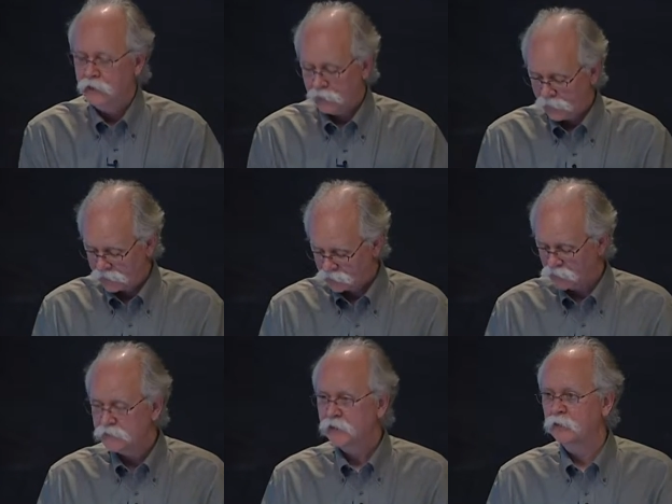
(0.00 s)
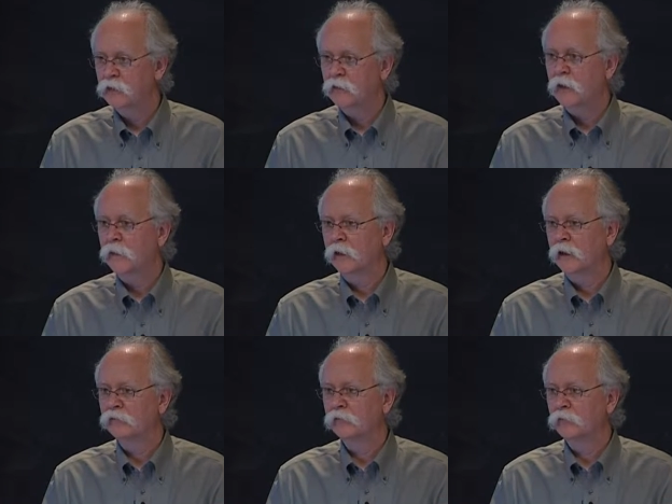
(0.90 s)
And that turns out to be about the
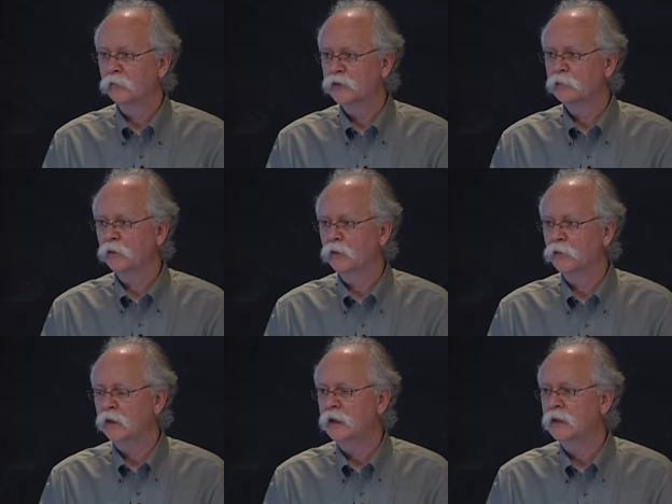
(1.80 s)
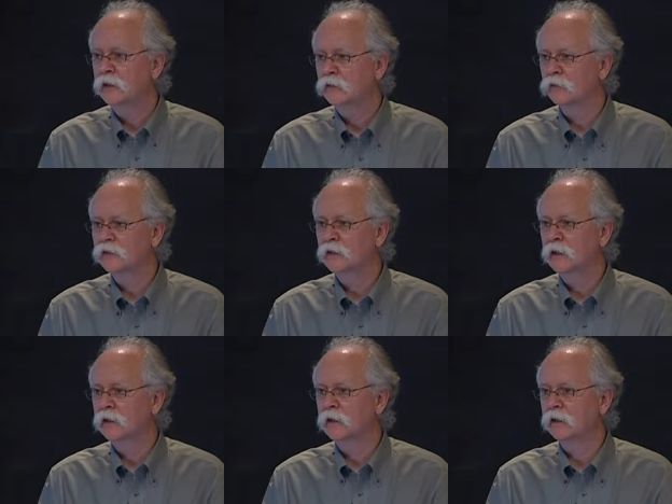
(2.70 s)
level of enrichment that we need to
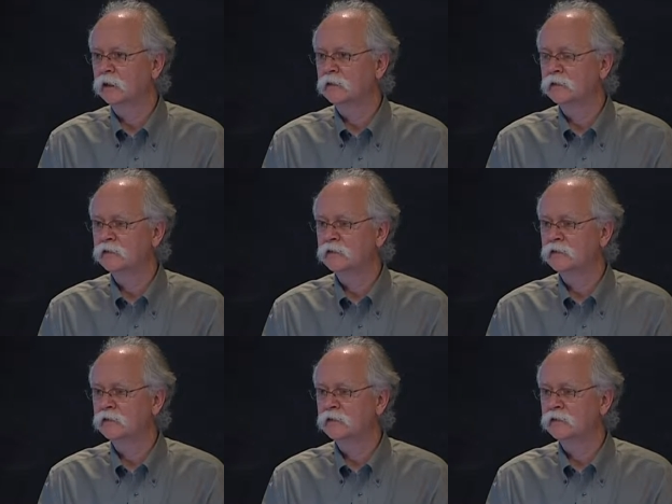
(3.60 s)
extend the, the